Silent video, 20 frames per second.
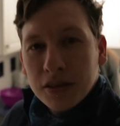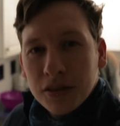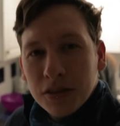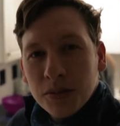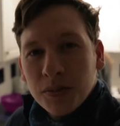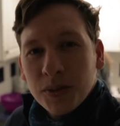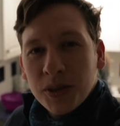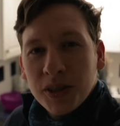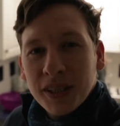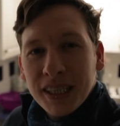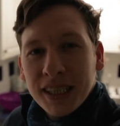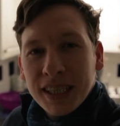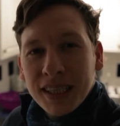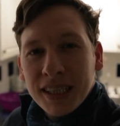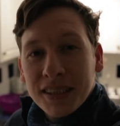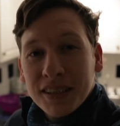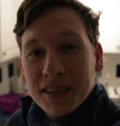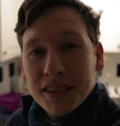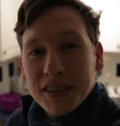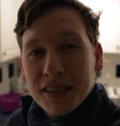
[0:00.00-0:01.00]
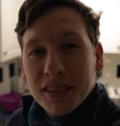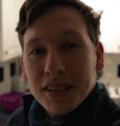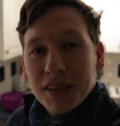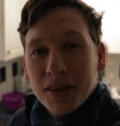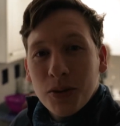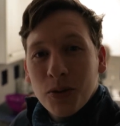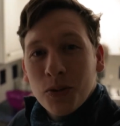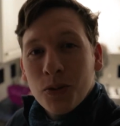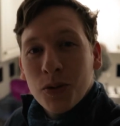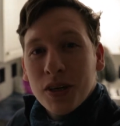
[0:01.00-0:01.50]
Good morning, guys.
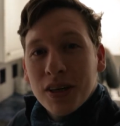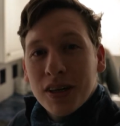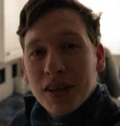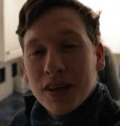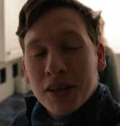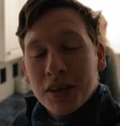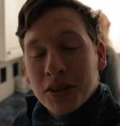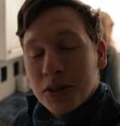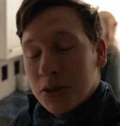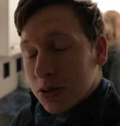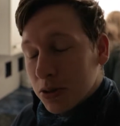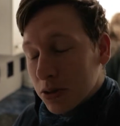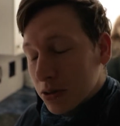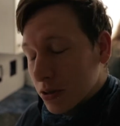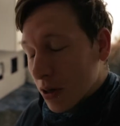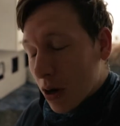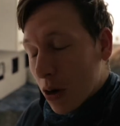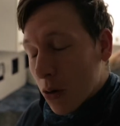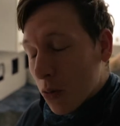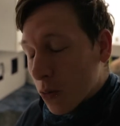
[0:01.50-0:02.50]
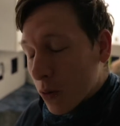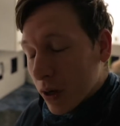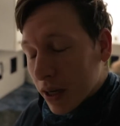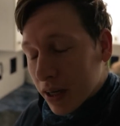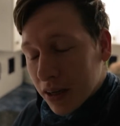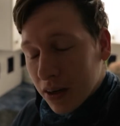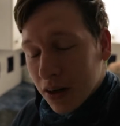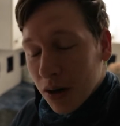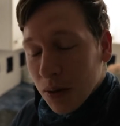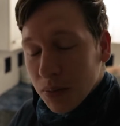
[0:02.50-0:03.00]
We are just
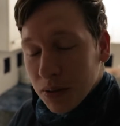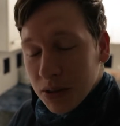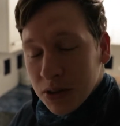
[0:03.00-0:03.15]
waking up.